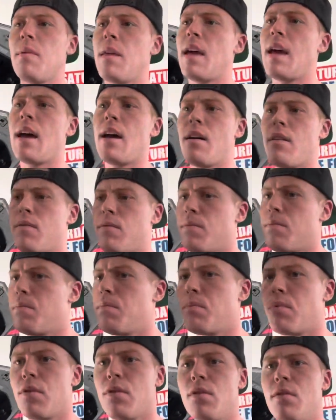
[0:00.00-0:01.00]
They have
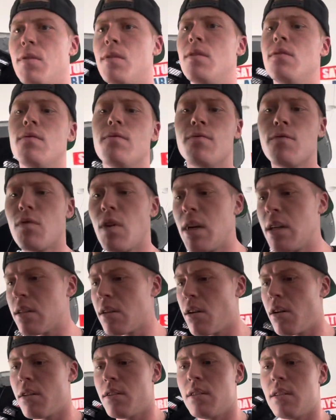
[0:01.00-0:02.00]
proven race
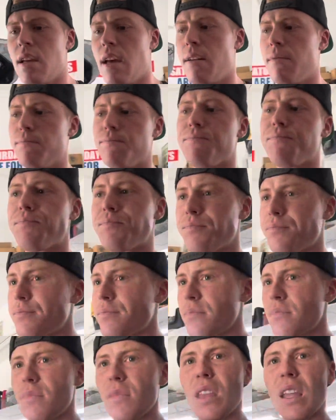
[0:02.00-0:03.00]
cars that
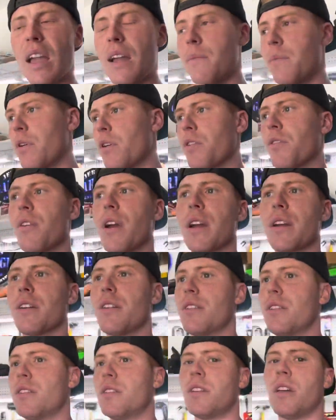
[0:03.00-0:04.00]
have broke
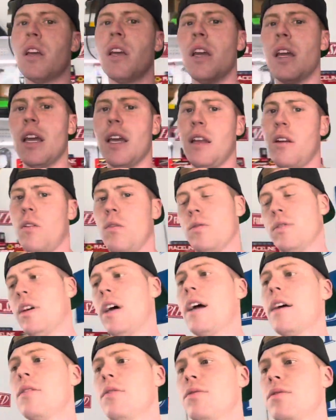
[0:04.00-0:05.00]
records and hold
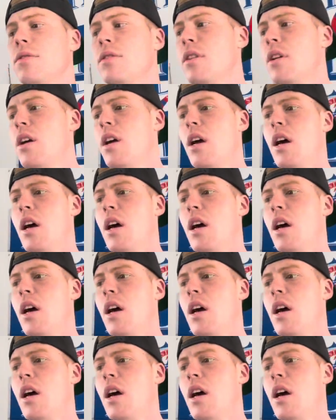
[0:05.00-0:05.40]
titles.